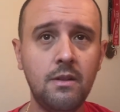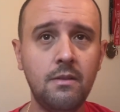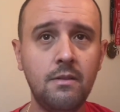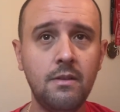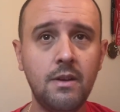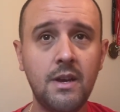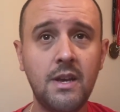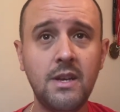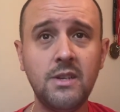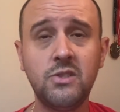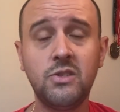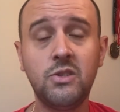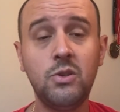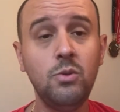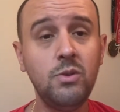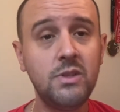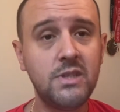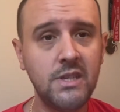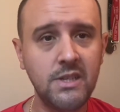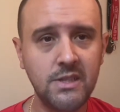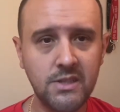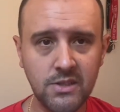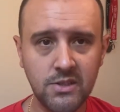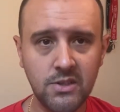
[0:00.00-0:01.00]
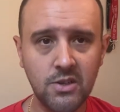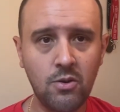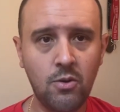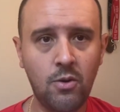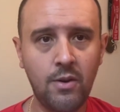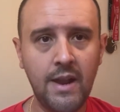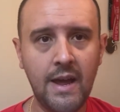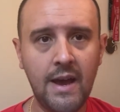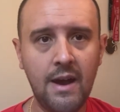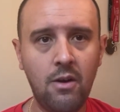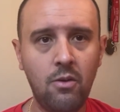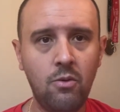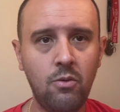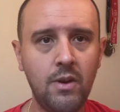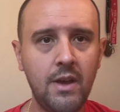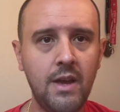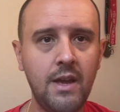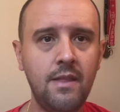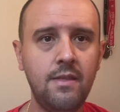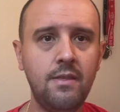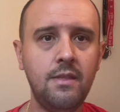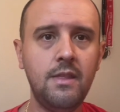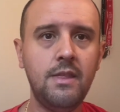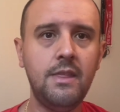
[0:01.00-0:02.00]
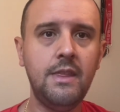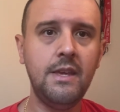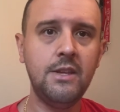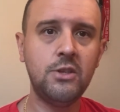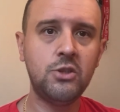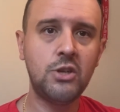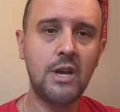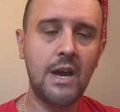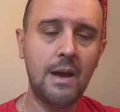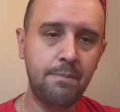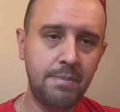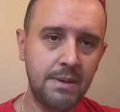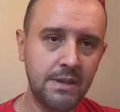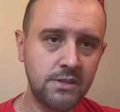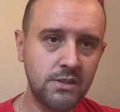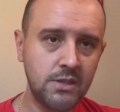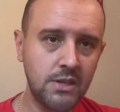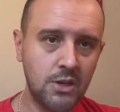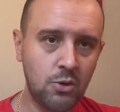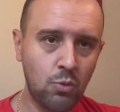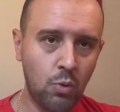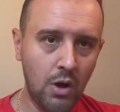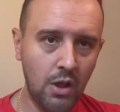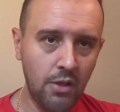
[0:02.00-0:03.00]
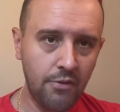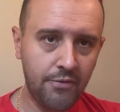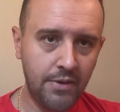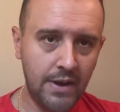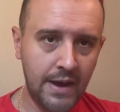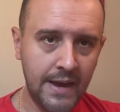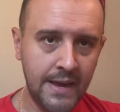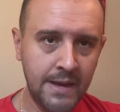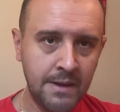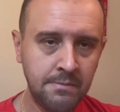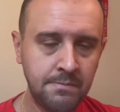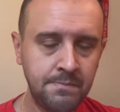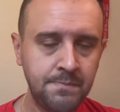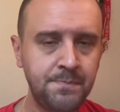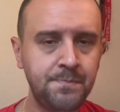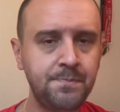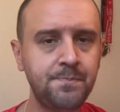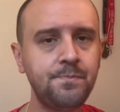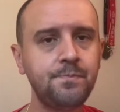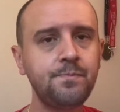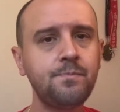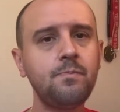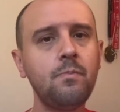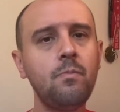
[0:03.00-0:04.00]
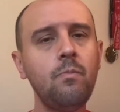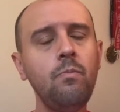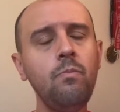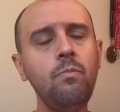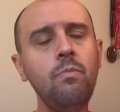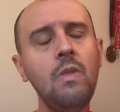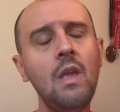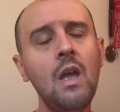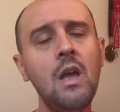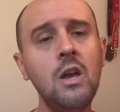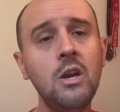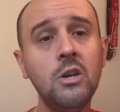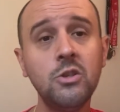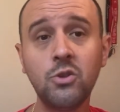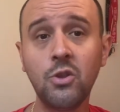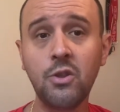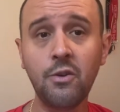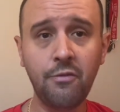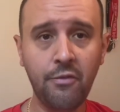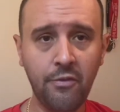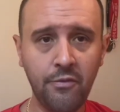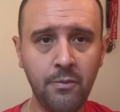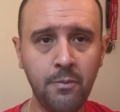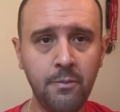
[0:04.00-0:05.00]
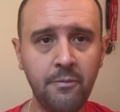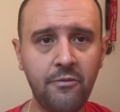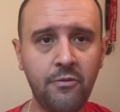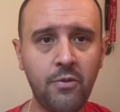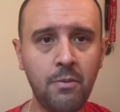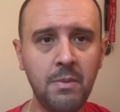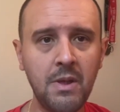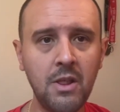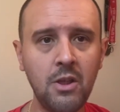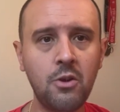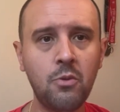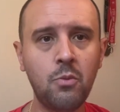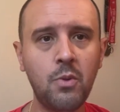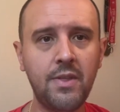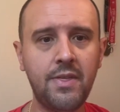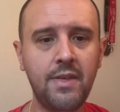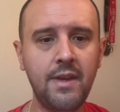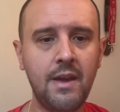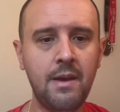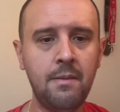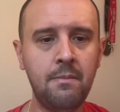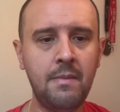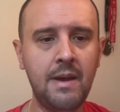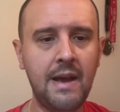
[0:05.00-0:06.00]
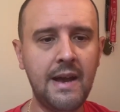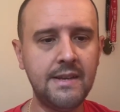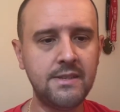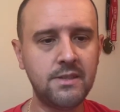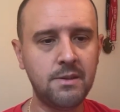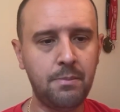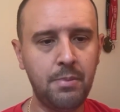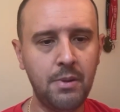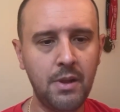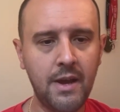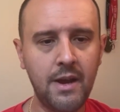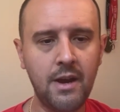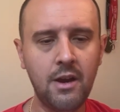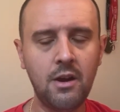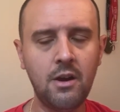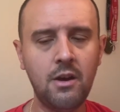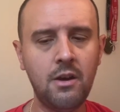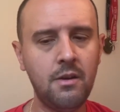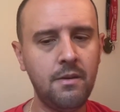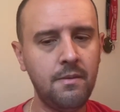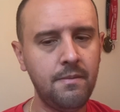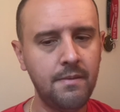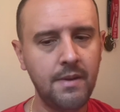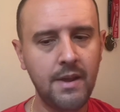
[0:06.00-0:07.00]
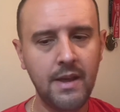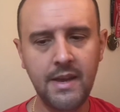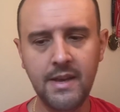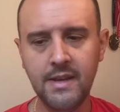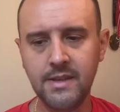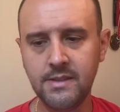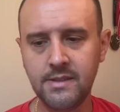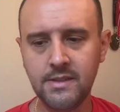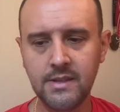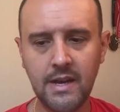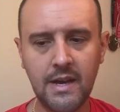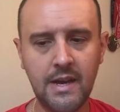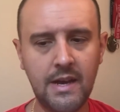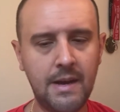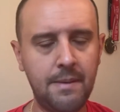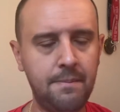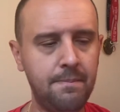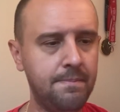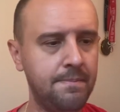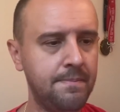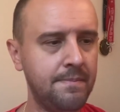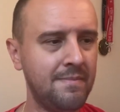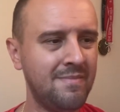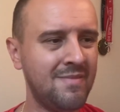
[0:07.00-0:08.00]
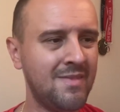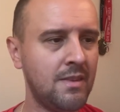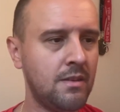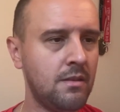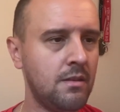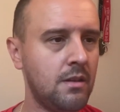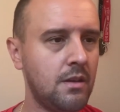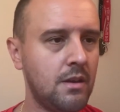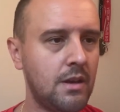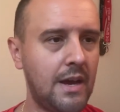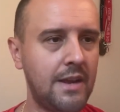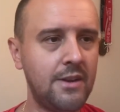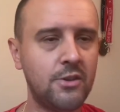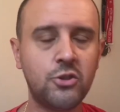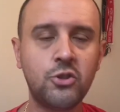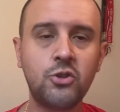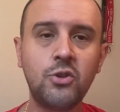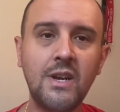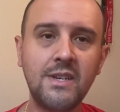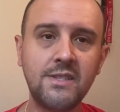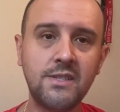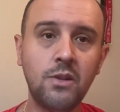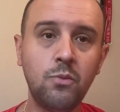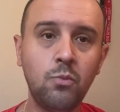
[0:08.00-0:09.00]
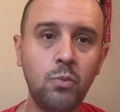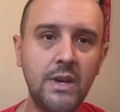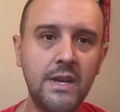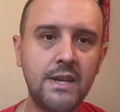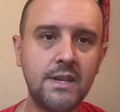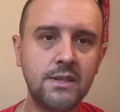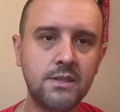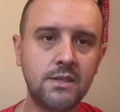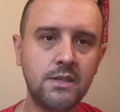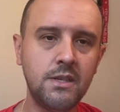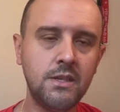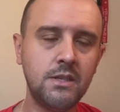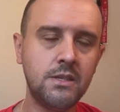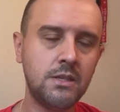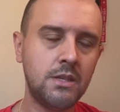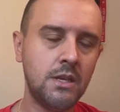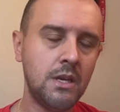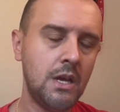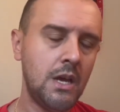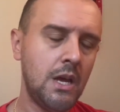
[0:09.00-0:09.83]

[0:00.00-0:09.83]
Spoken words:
I guess, 2 seasons ago now in the Champions League qualifying. So they're familiar with him as a player, his kind of strengths and weaknesses,